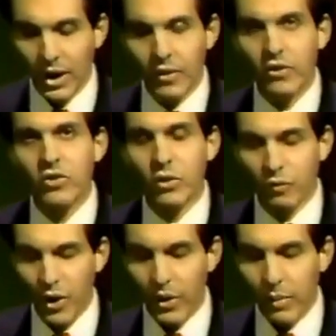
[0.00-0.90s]
This is a
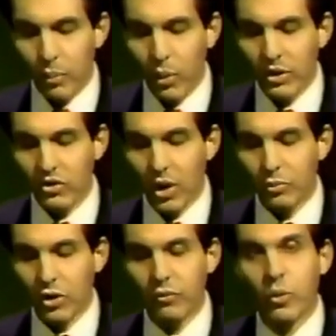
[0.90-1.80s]
very important
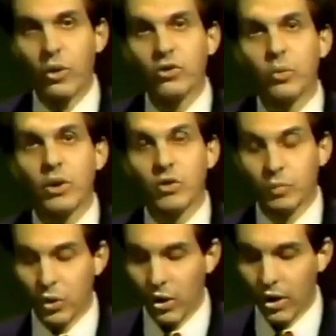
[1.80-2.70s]
subject for us to
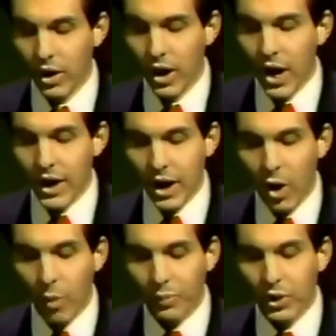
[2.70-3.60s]
explore, and I
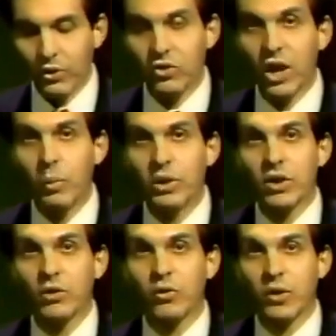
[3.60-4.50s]
hope that you'll stay with
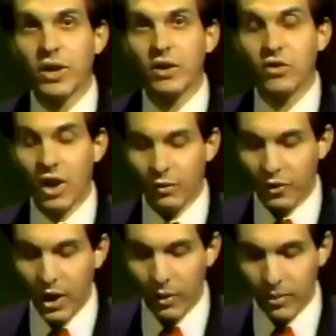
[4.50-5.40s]
us for the next half
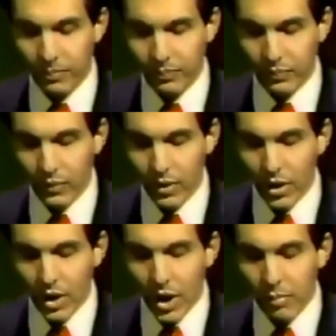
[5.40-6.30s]
hour.
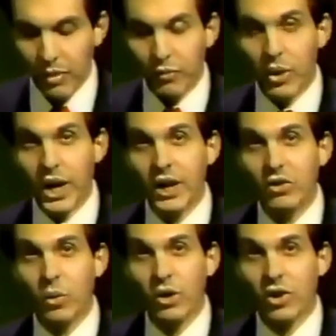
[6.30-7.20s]
Before getting
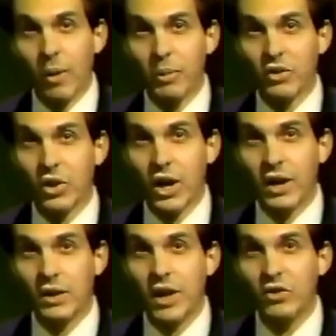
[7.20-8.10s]
to our topic
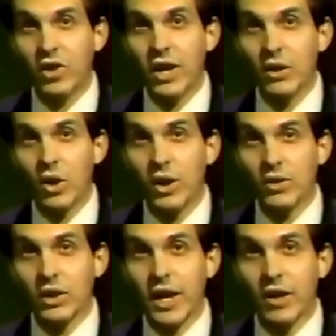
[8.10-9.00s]
tonight, let's take a look at
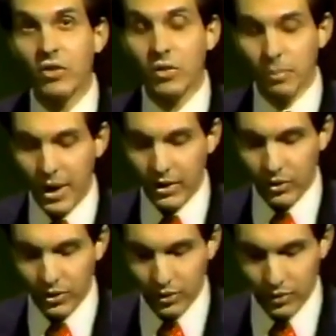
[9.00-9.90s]
the latest medical
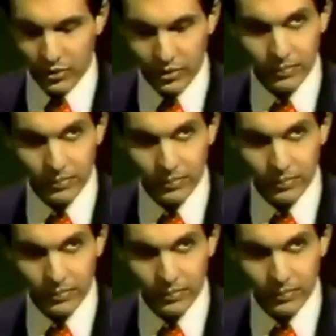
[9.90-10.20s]
news.